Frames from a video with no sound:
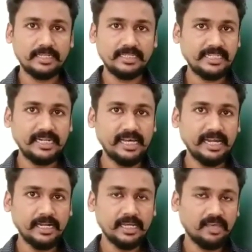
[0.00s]
Is that
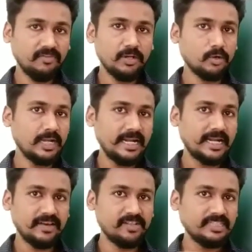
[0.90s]
correct? We know light
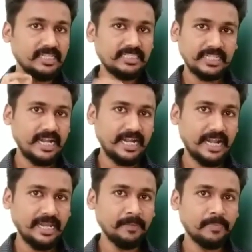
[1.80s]
travels in a straight
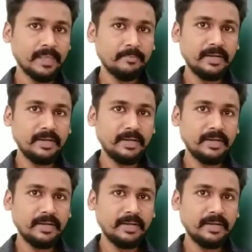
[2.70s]
line,